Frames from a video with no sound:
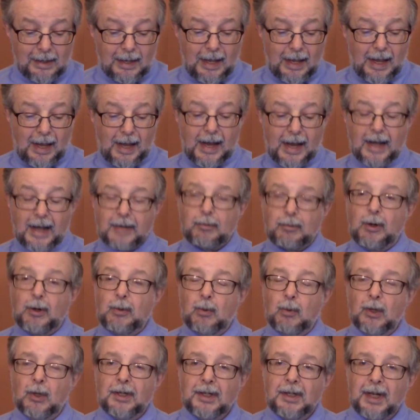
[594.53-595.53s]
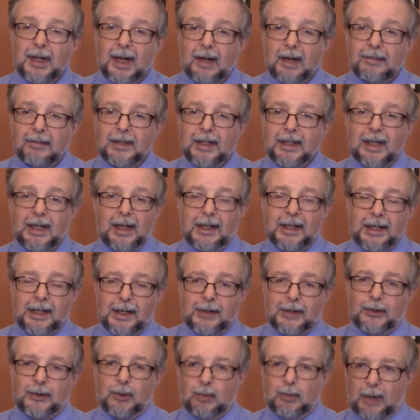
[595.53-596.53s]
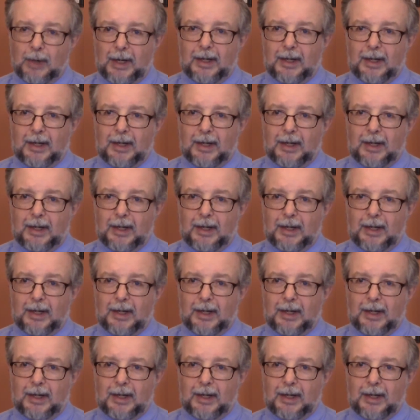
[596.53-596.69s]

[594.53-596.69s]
And we wouldn't have it any other way.